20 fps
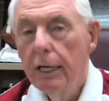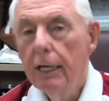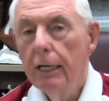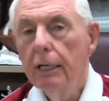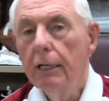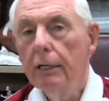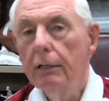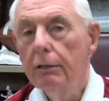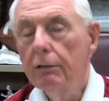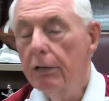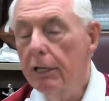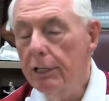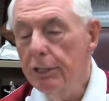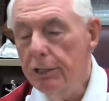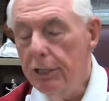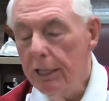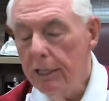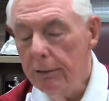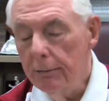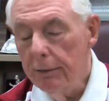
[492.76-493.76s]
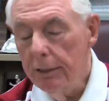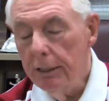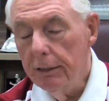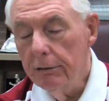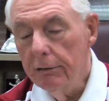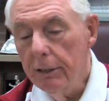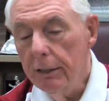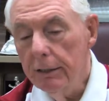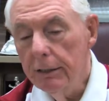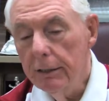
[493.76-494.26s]
a great gentleman, a
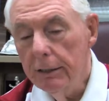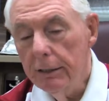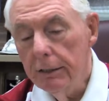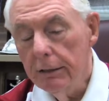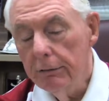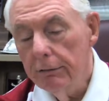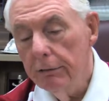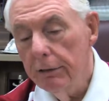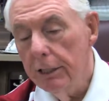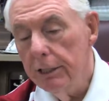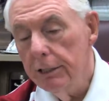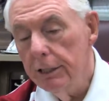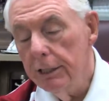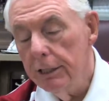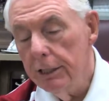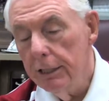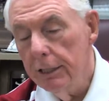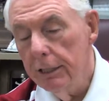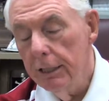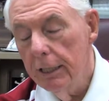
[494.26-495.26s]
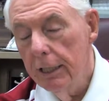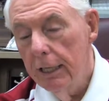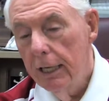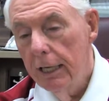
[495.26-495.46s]
great Franciscan.